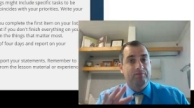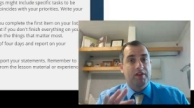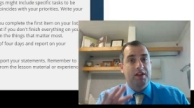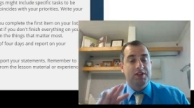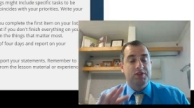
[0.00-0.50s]

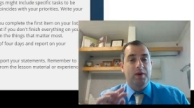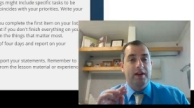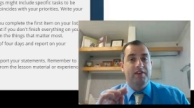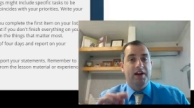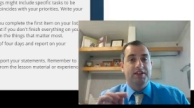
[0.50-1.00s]
That's why
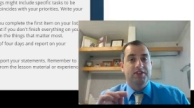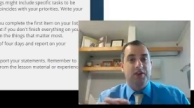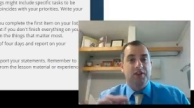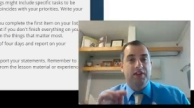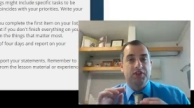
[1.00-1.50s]
you've got to
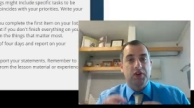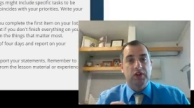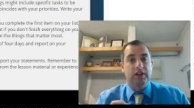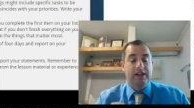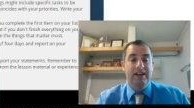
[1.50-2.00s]
start this
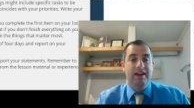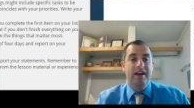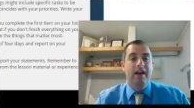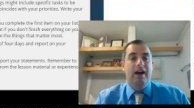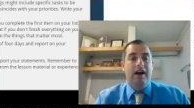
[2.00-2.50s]
early,
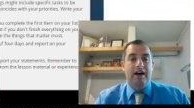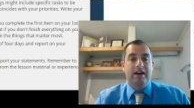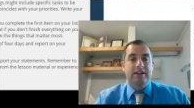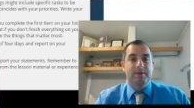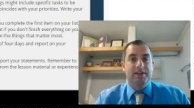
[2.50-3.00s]

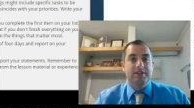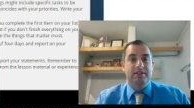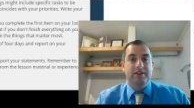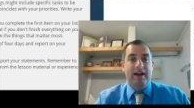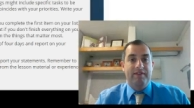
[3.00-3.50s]
is because
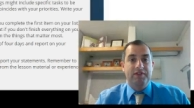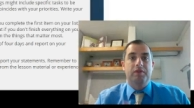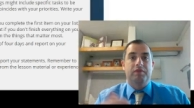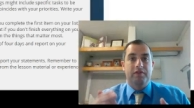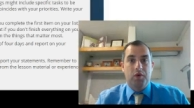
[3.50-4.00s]
you have to do
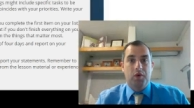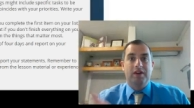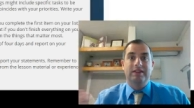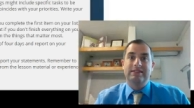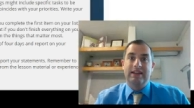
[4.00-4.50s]
it for 4
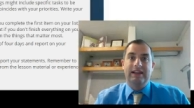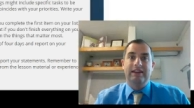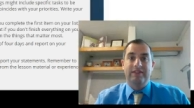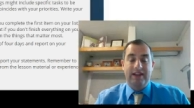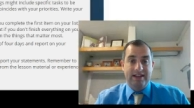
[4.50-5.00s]

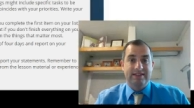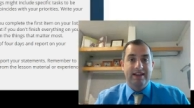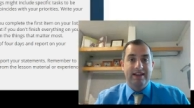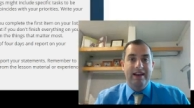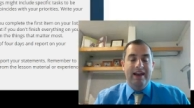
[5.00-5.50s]
consecutive days.
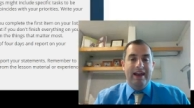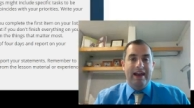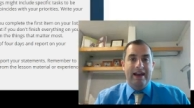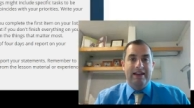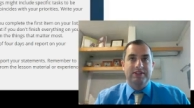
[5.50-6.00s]

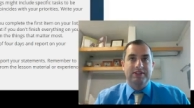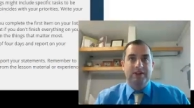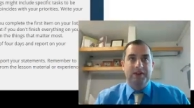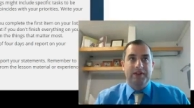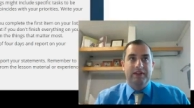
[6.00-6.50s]
And
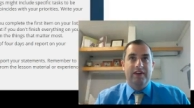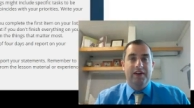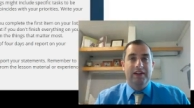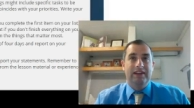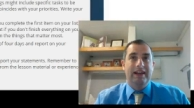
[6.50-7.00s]
so the
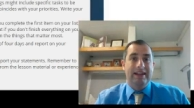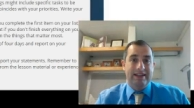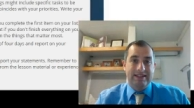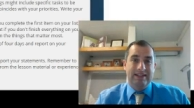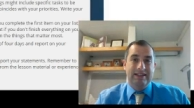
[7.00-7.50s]
very
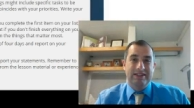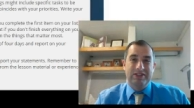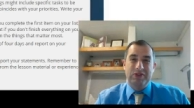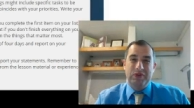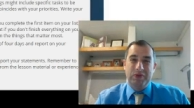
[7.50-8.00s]
latest is
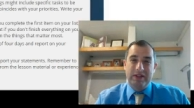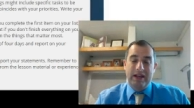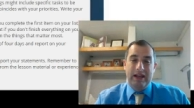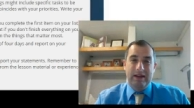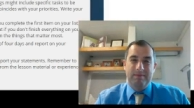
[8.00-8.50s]

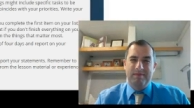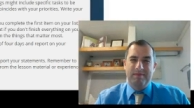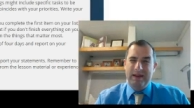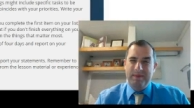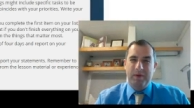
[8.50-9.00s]
Tuesday,
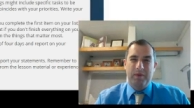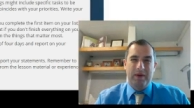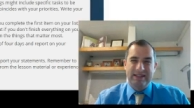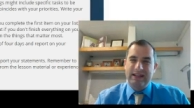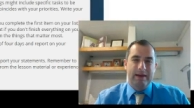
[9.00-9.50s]
maybe
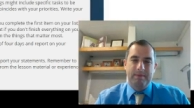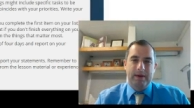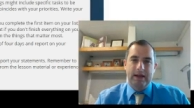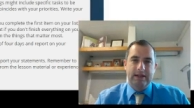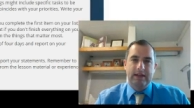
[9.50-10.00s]
Wednesday,
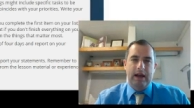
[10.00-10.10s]
but